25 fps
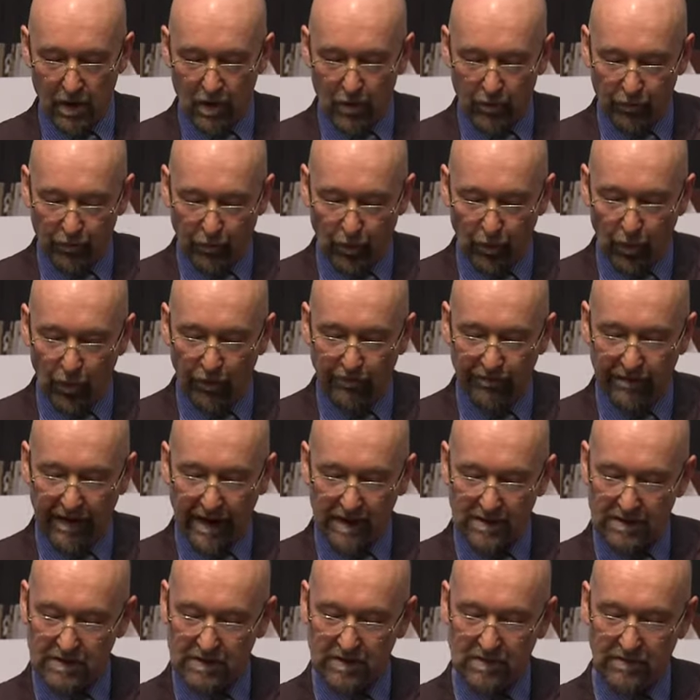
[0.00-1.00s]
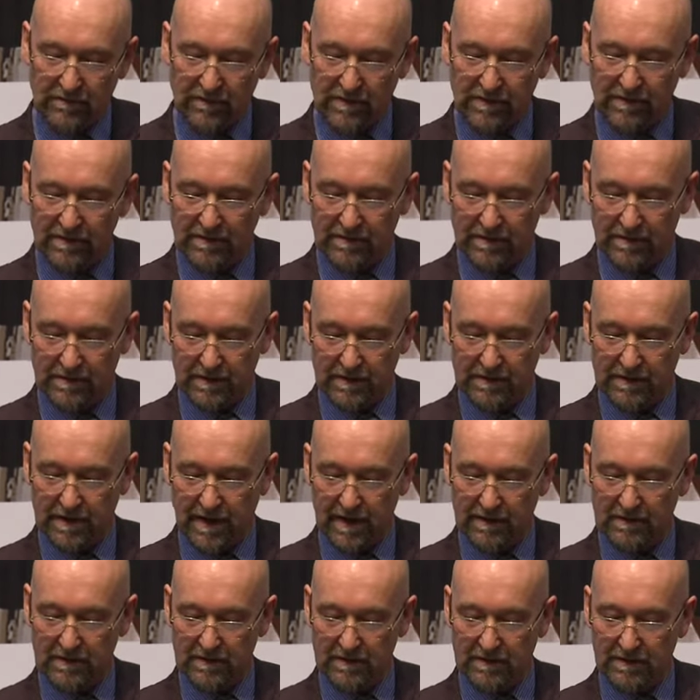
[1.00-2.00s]
Through all phases of the
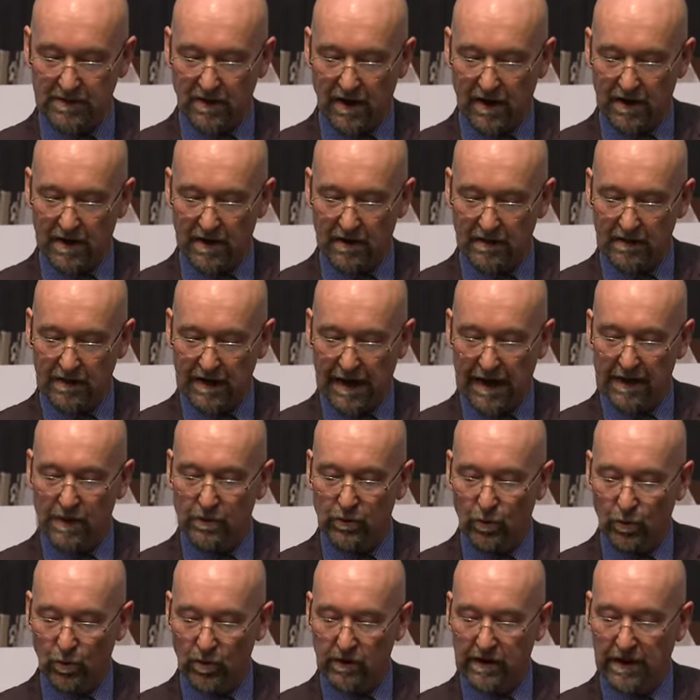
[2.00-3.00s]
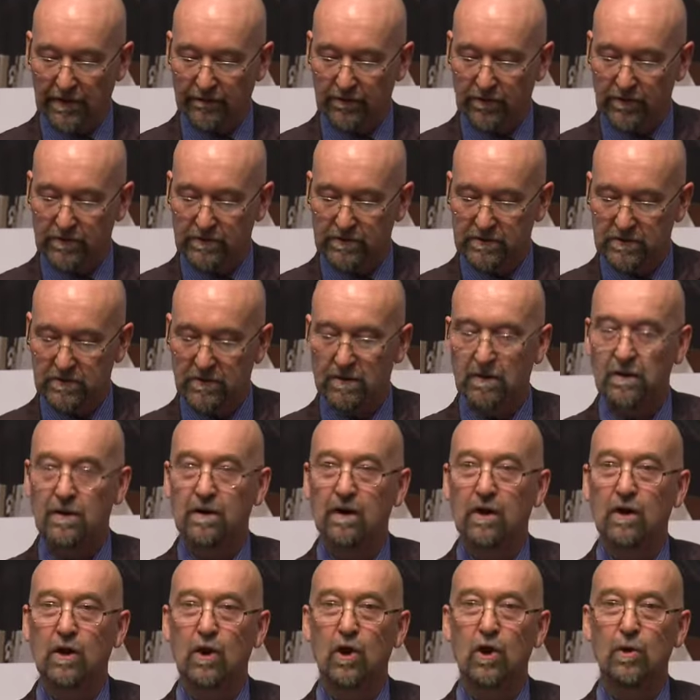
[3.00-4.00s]
disaster cycle and at all levels,
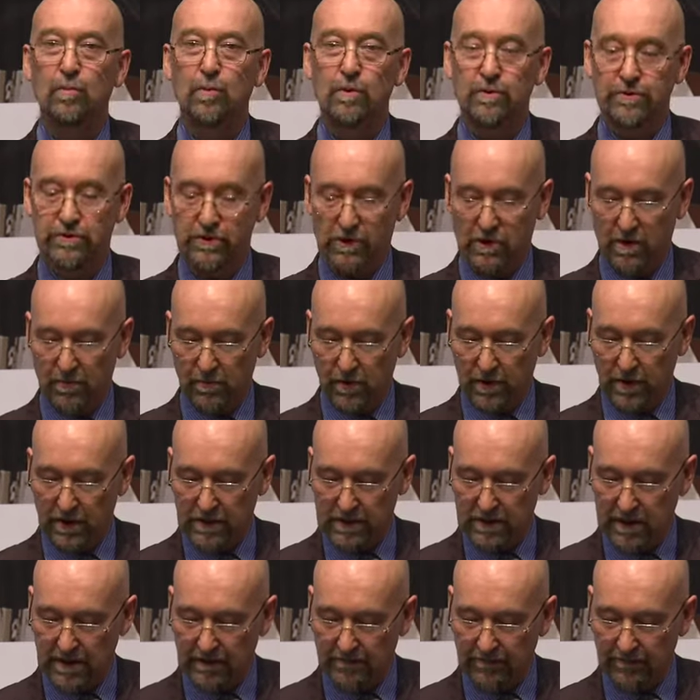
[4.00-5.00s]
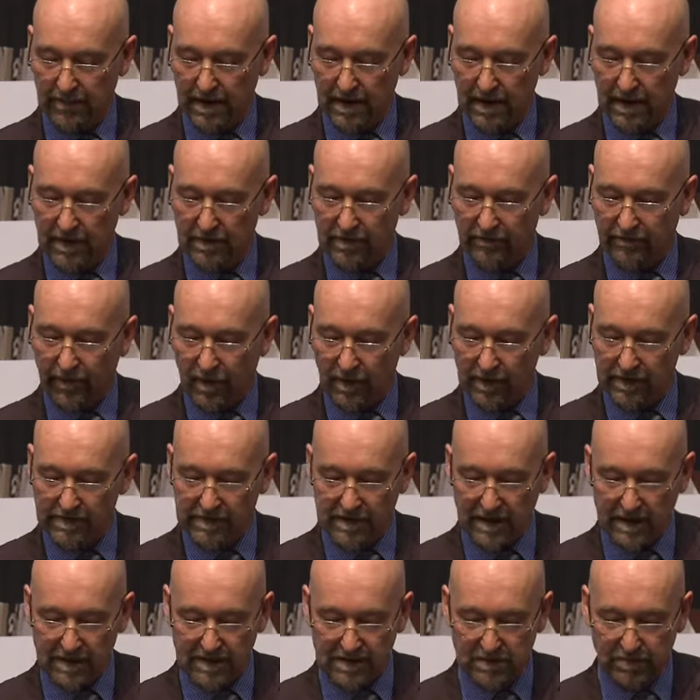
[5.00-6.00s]
global to community, the
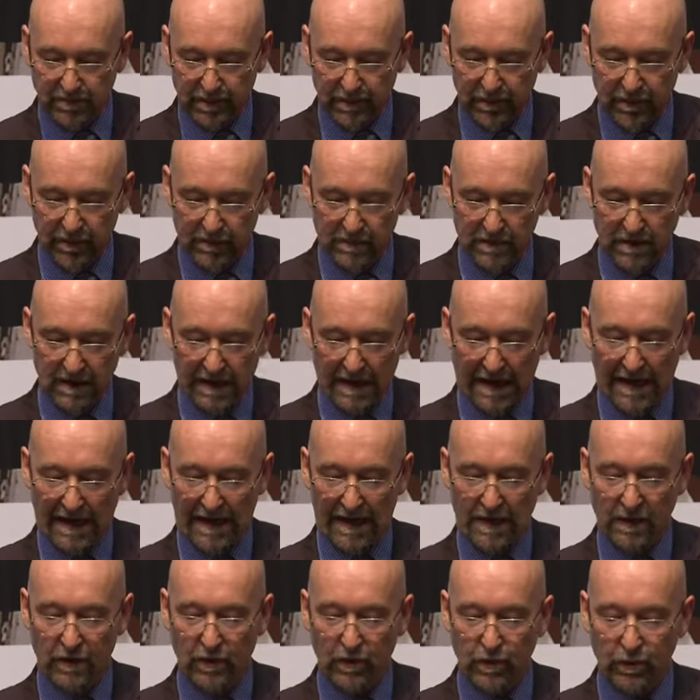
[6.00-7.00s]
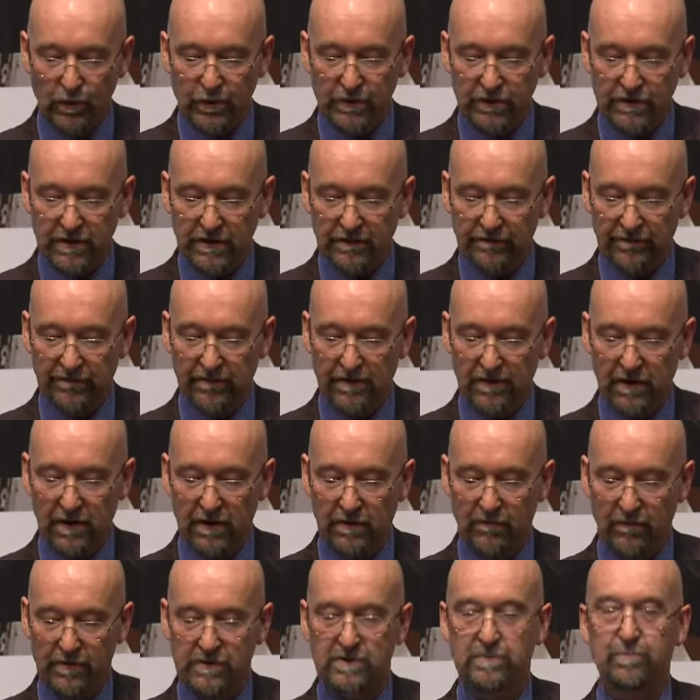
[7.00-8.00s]
volunteer spirit, inclusive,
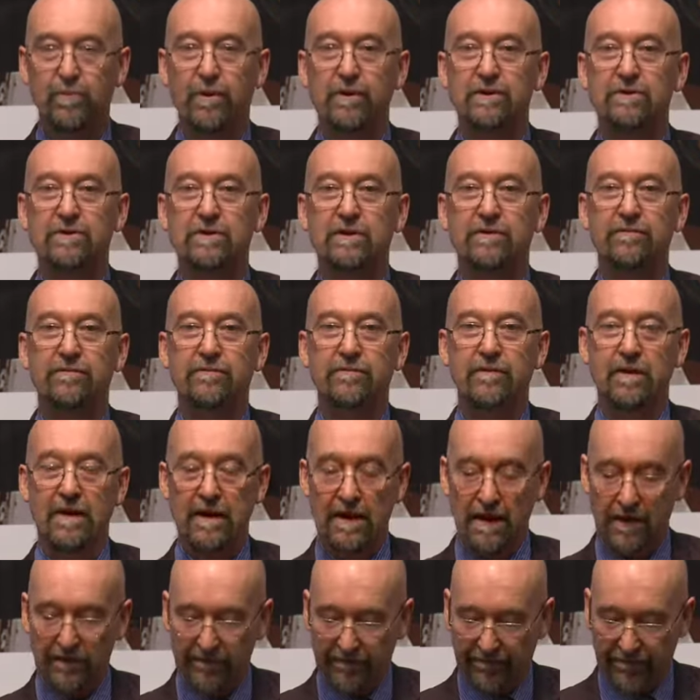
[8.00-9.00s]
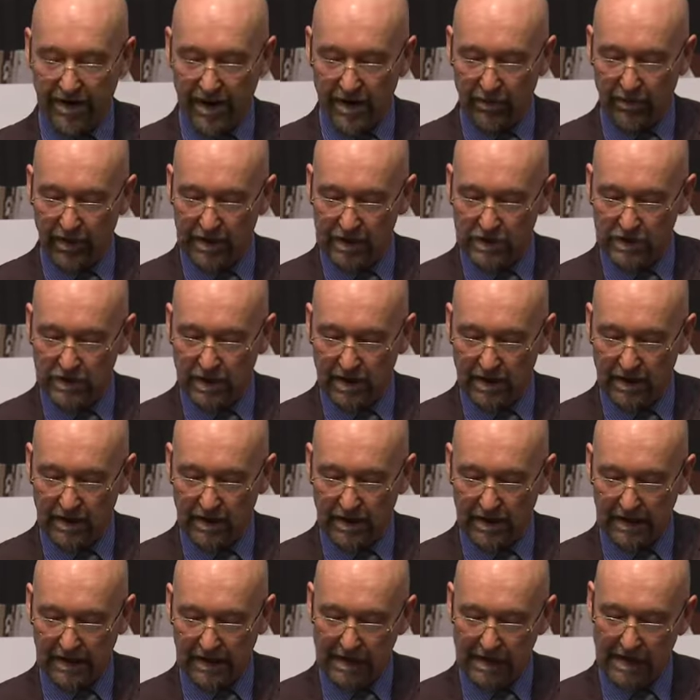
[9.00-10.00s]
responsive and far-reaching,
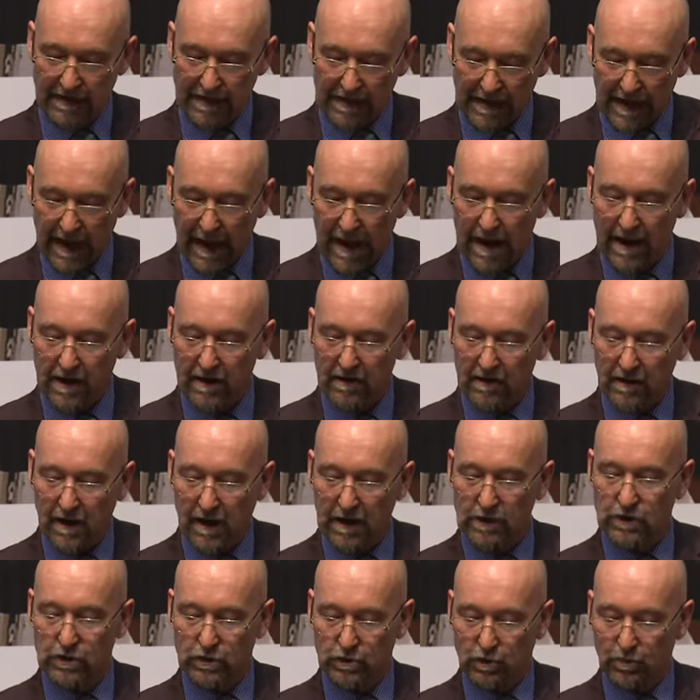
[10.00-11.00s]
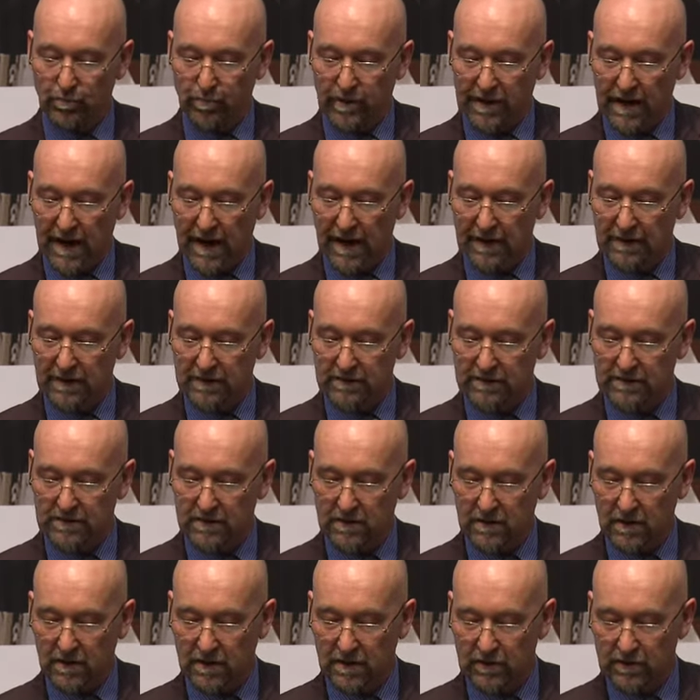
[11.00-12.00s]
can and should be harnessed
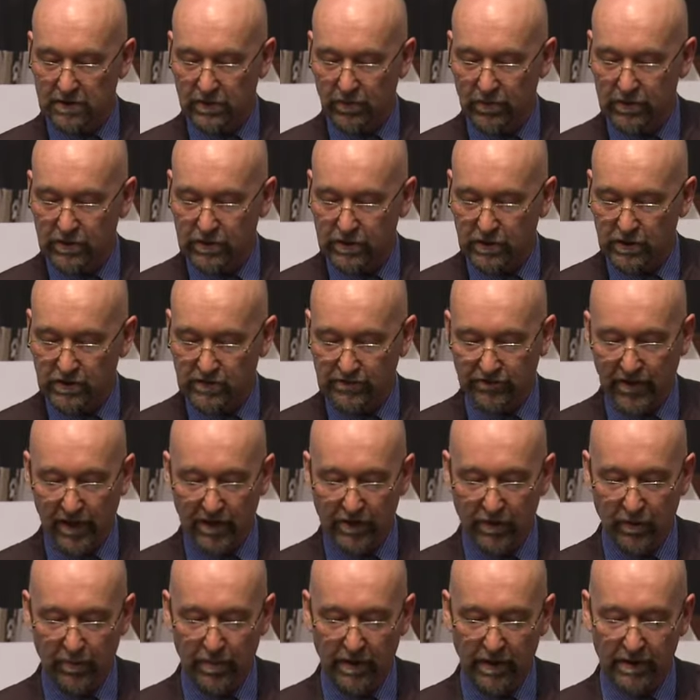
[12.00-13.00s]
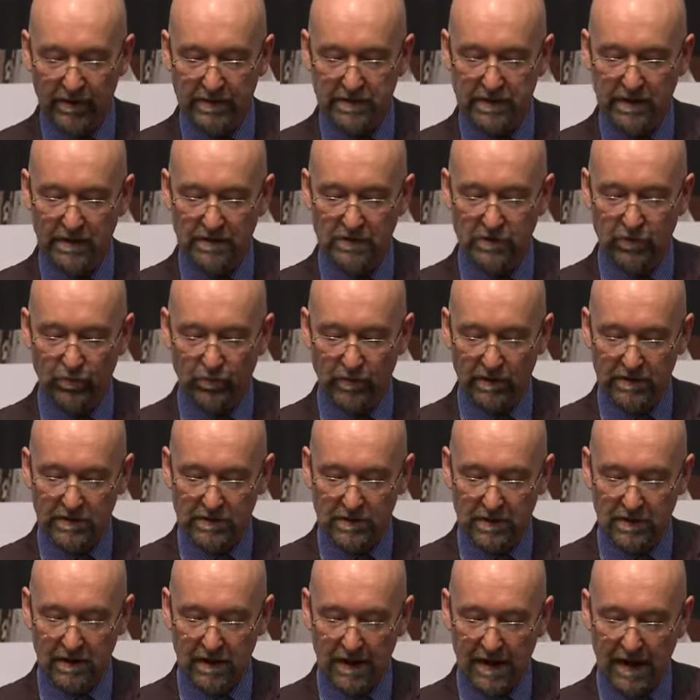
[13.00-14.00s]
to reduce vulnerability to
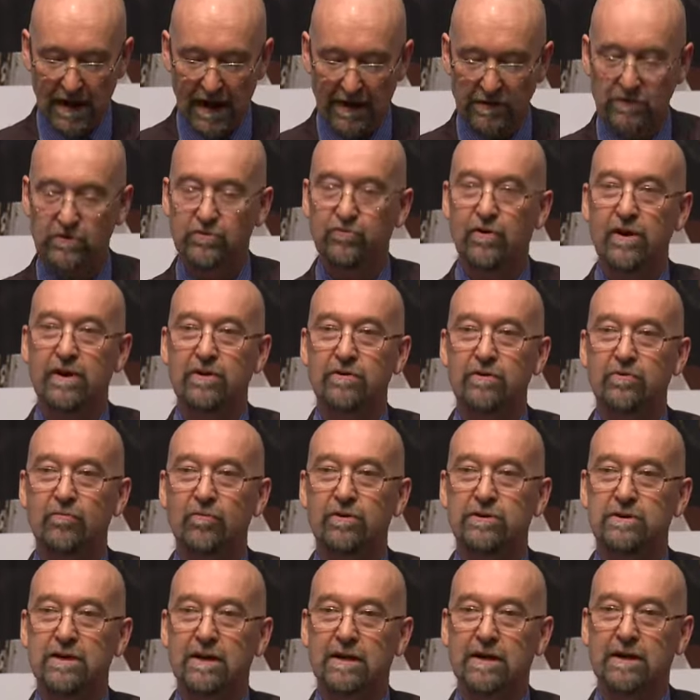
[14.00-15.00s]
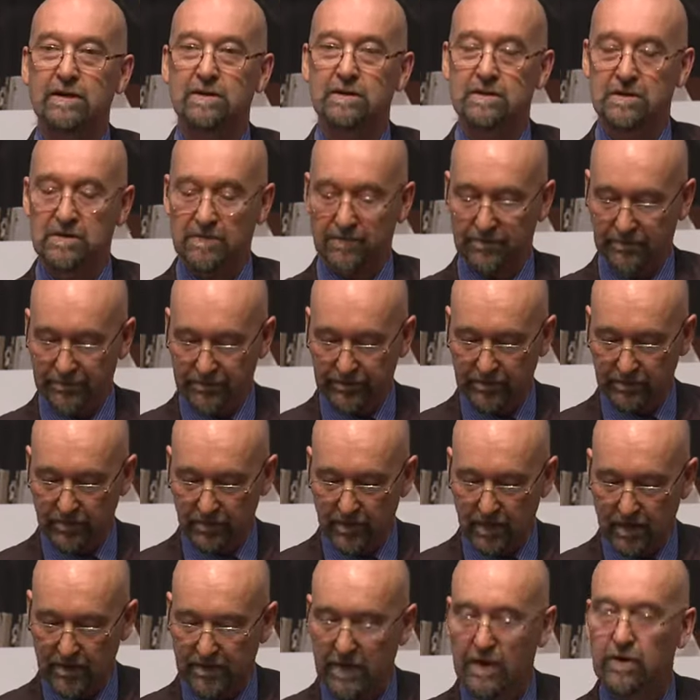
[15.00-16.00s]
risk and strengthen resilience.
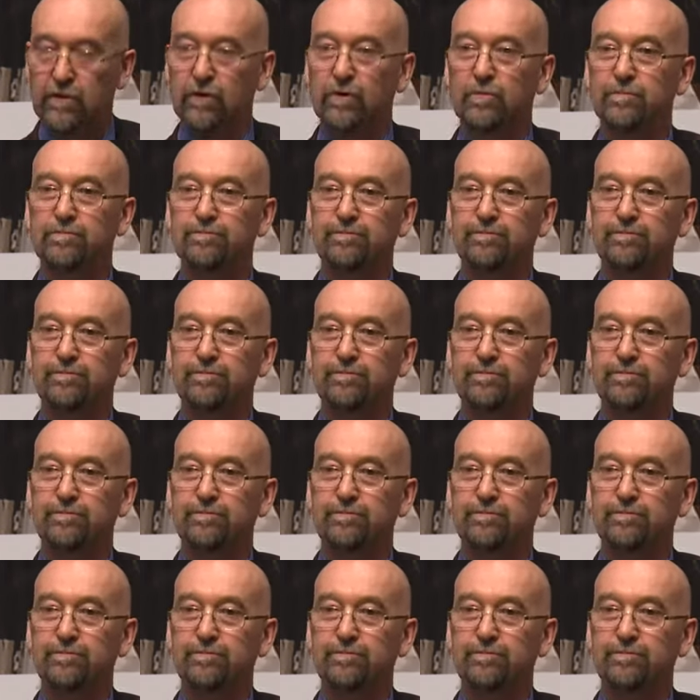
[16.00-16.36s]
Thank you.